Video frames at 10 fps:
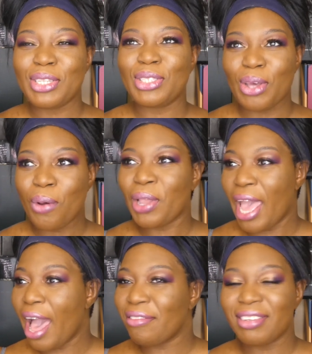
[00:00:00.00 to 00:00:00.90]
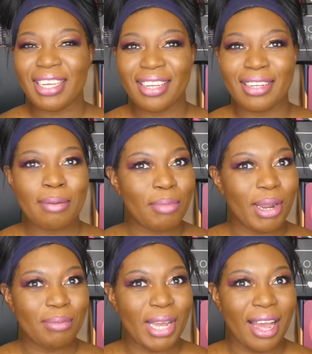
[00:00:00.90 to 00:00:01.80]
so caffeinated, but
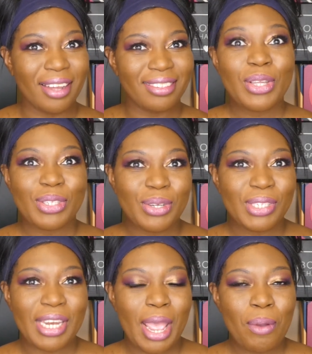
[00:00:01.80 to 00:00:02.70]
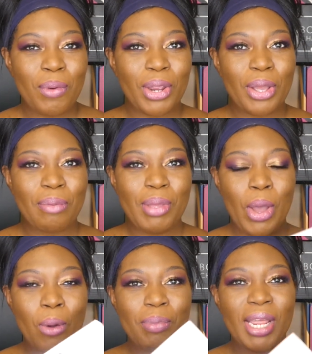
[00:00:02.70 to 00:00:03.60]
I'm not. So today we're going to be
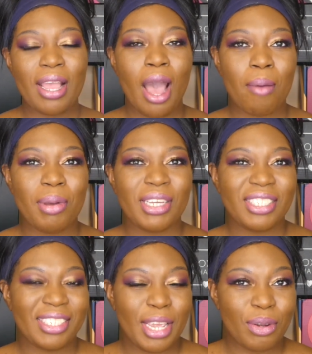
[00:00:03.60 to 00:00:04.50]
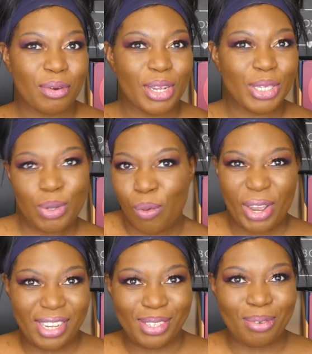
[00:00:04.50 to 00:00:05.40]
opening up January
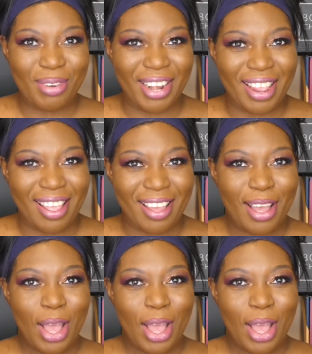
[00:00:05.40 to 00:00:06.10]
2020